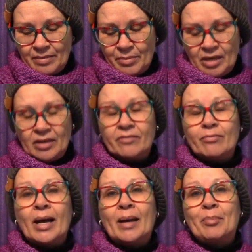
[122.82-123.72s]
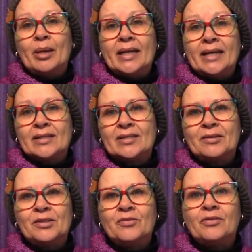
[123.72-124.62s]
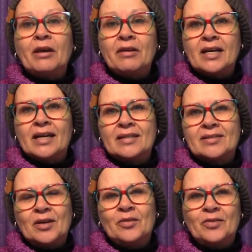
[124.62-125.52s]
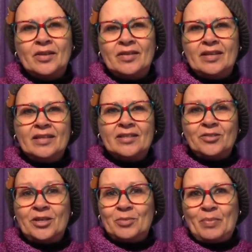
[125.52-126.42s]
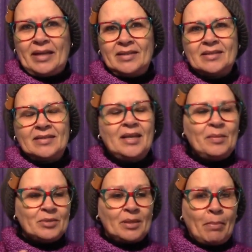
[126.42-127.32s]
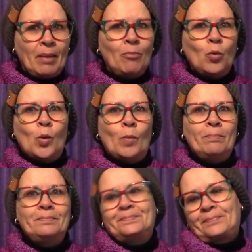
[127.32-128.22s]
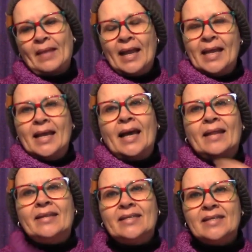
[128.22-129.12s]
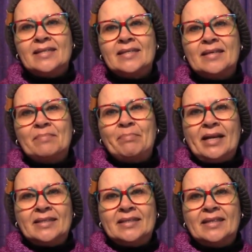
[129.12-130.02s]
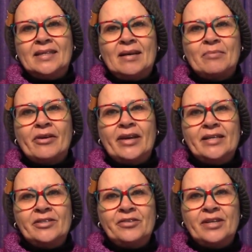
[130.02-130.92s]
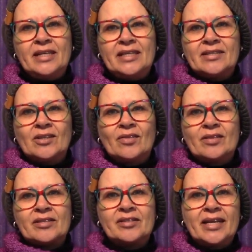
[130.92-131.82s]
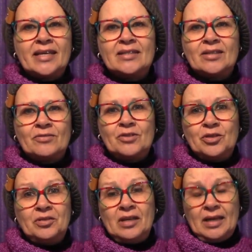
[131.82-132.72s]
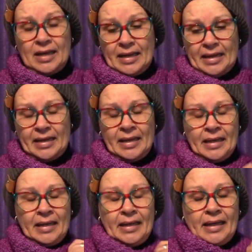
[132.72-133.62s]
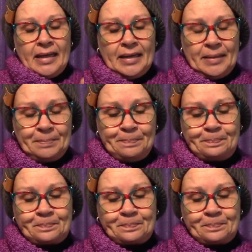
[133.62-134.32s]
the middle of my upper leg, so it's very nice over the stretch pants. Keeps the bum warm. And this is the pattern that I'm going to release on the 2nd of July at